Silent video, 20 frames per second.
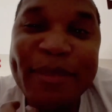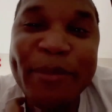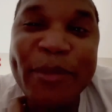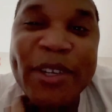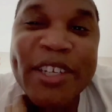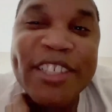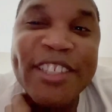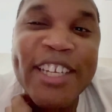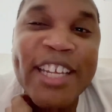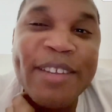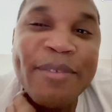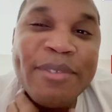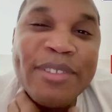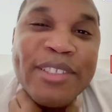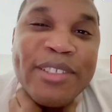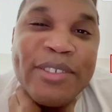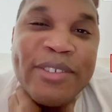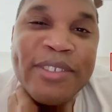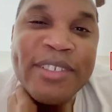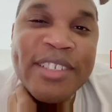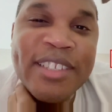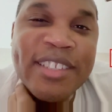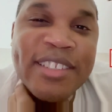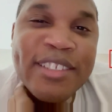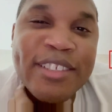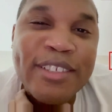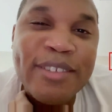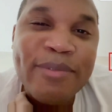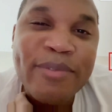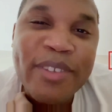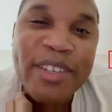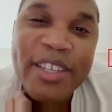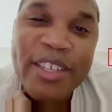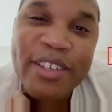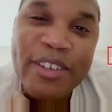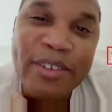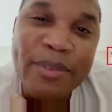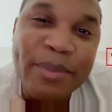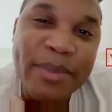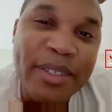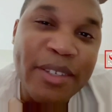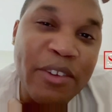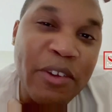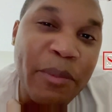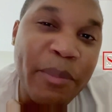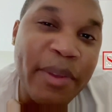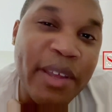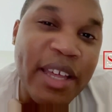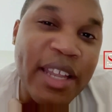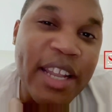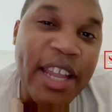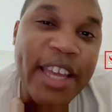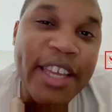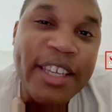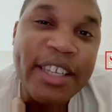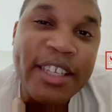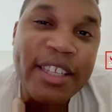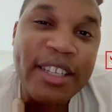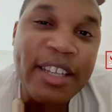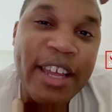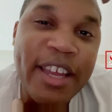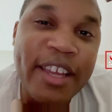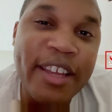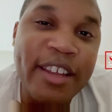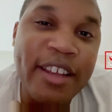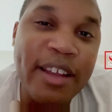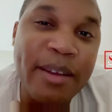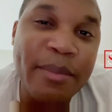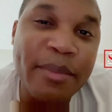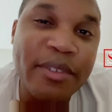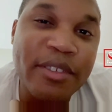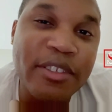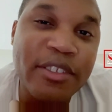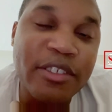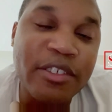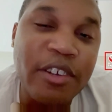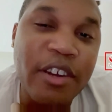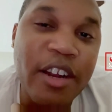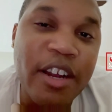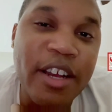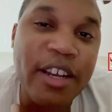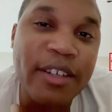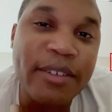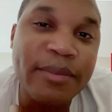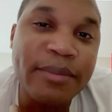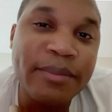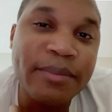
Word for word: Appreciate you for tuning in to the video, man. Hope y'all like it. Like, comment, subscribe.